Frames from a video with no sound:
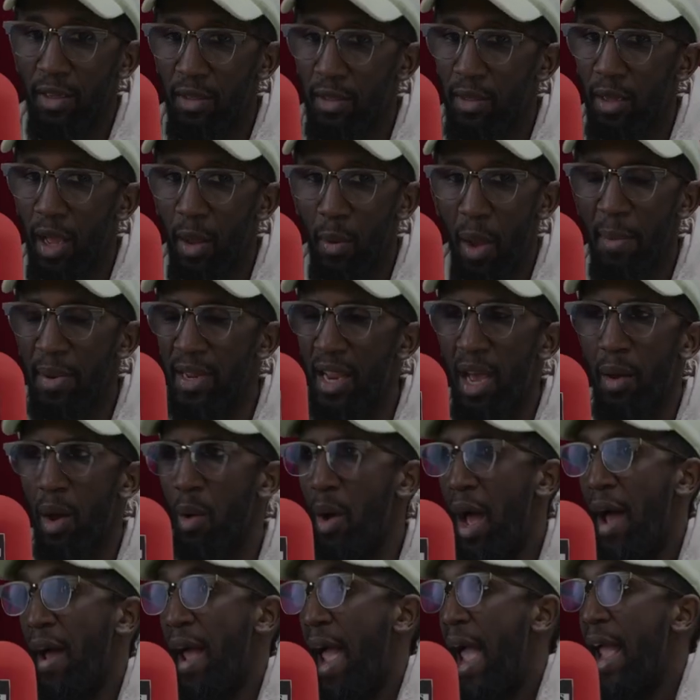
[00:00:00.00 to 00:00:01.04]
I, I mean, I,
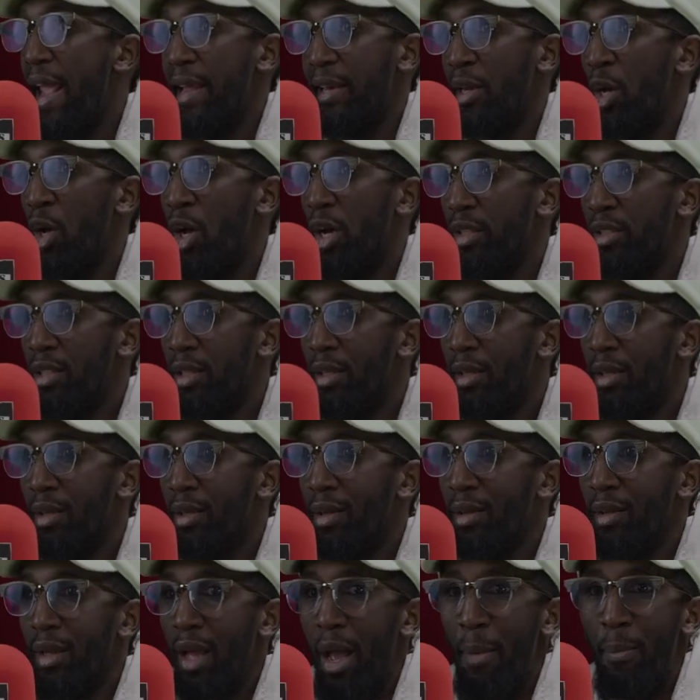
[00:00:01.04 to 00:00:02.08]
I ain't heard
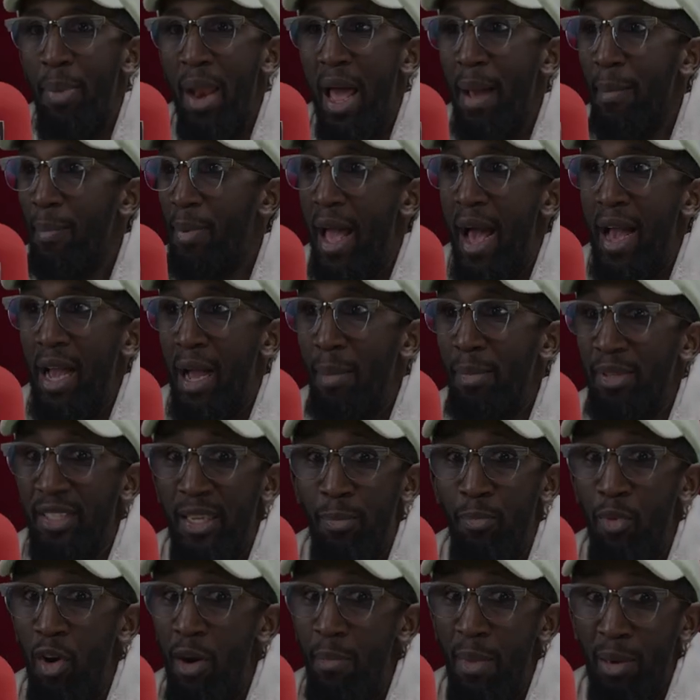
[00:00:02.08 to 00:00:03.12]
a black guy come and say,
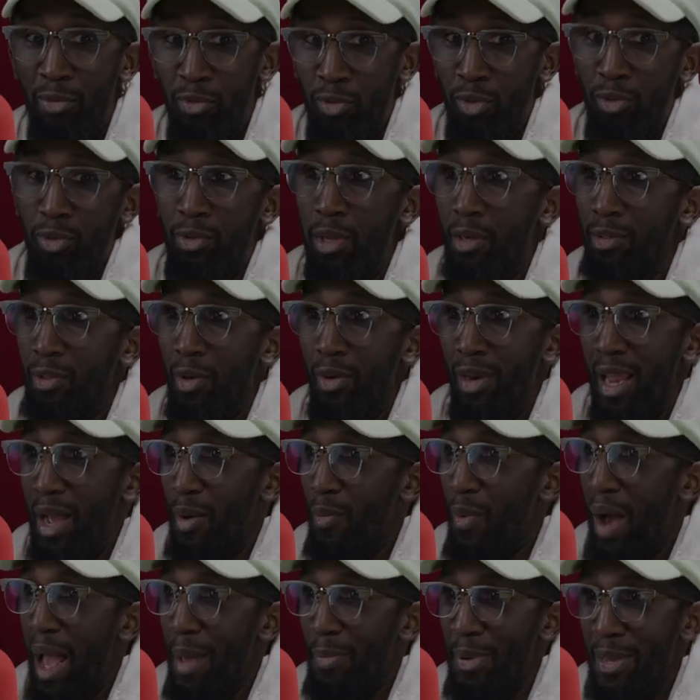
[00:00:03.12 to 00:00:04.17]
boy, my dog don't like
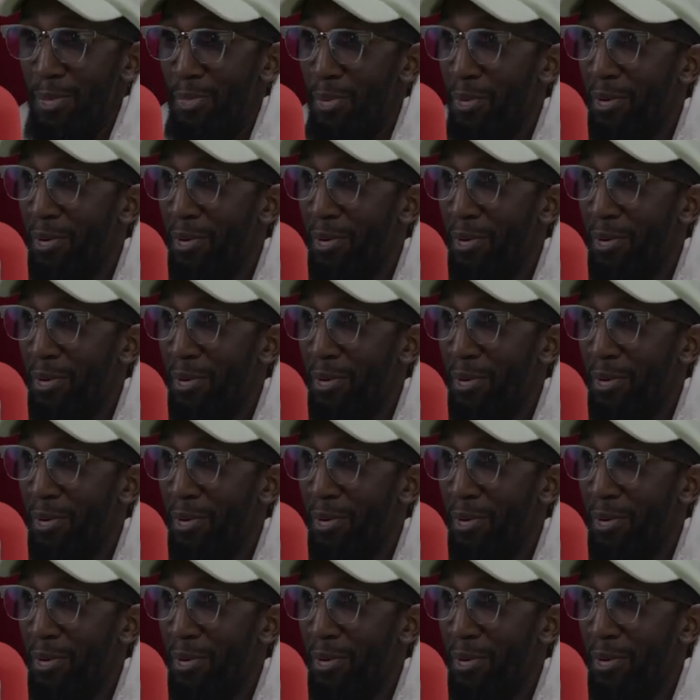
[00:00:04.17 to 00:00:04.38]
white people.